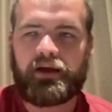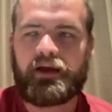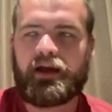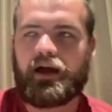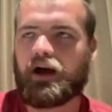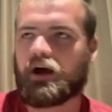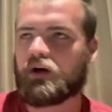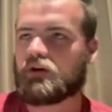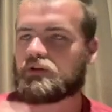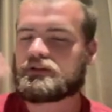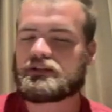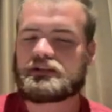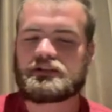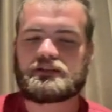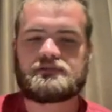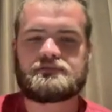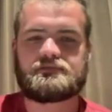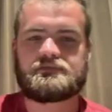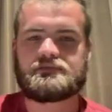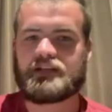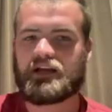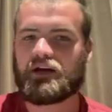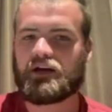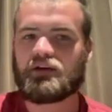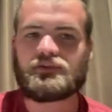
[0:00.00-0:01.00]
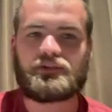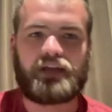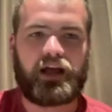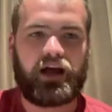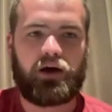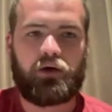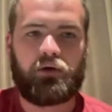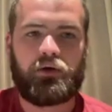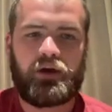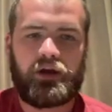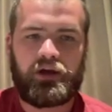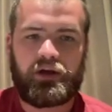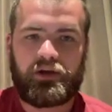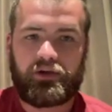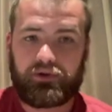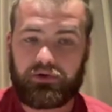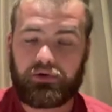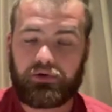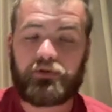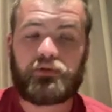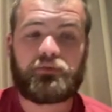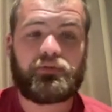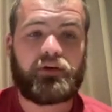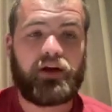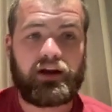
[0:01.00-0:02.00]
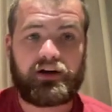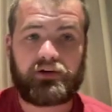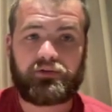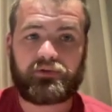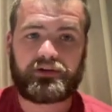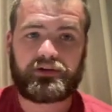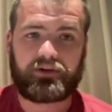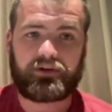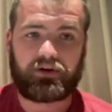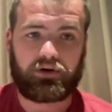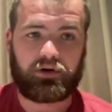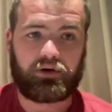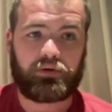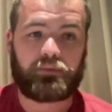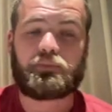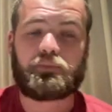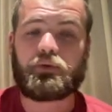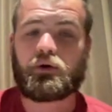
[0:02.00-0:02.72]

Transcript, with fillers: held it till now, you'd have had a return